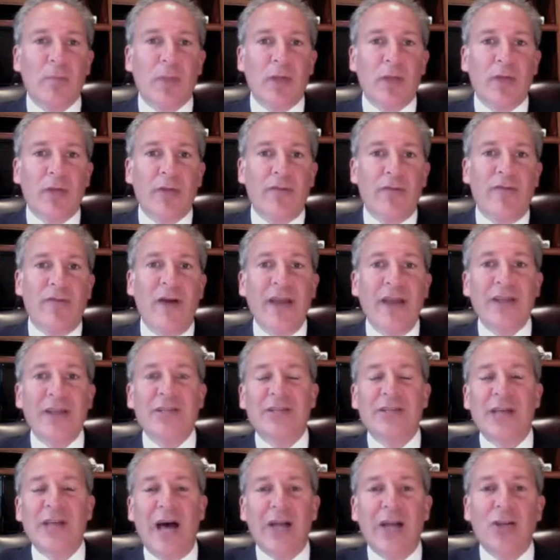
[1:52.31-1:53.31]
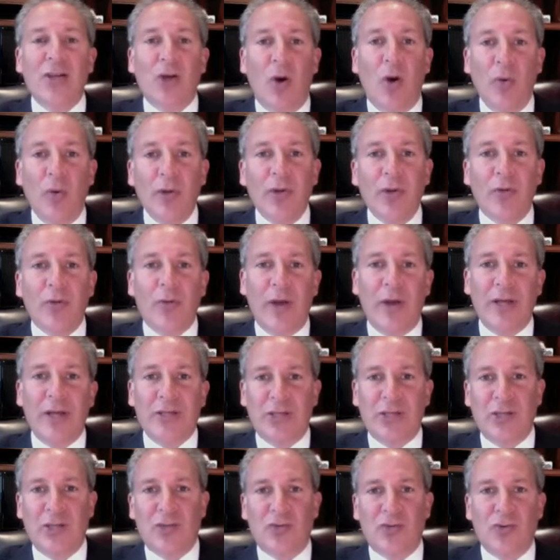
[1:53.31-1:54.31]
the Fed is not going to
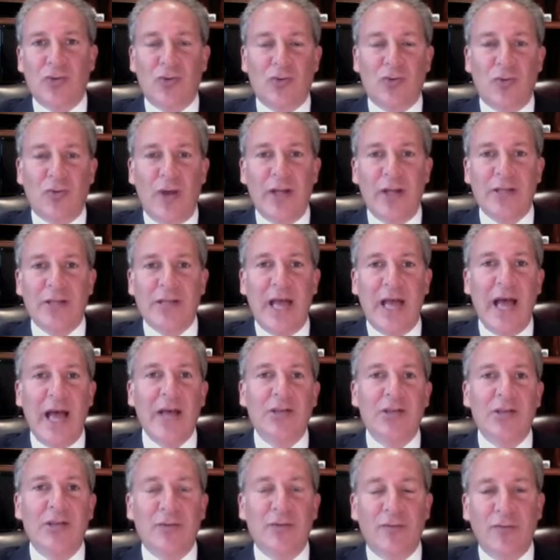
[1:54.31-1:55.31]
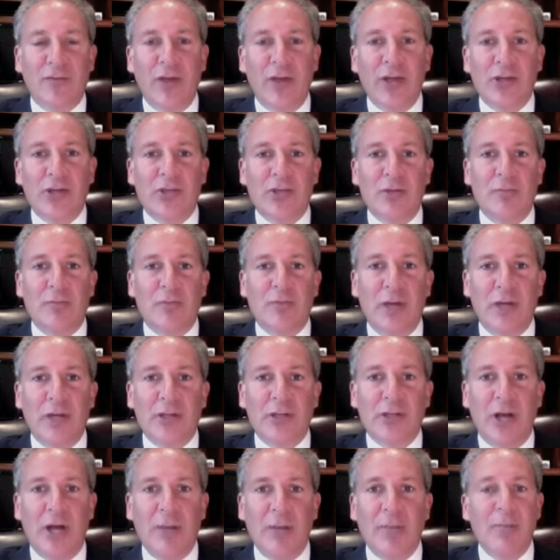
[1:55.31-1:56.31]
raise interest rates as inflation
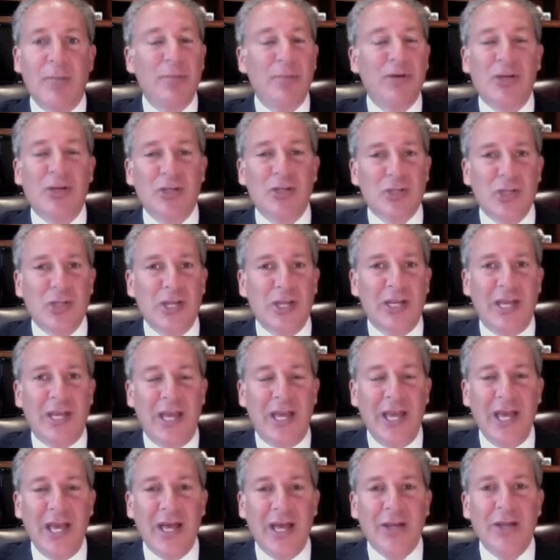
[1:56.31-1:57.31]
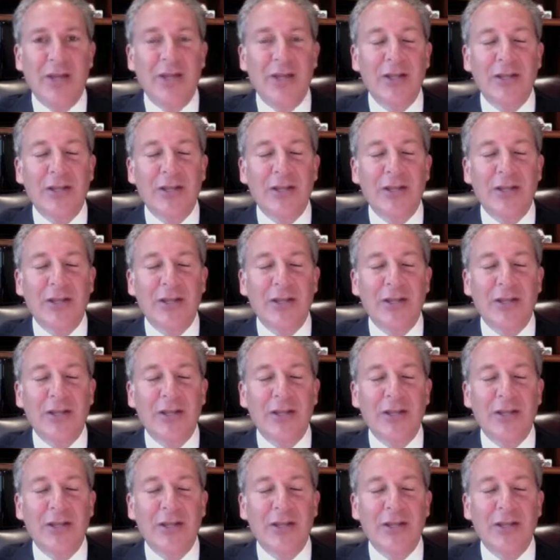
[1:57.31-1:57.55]
picks up because they can't.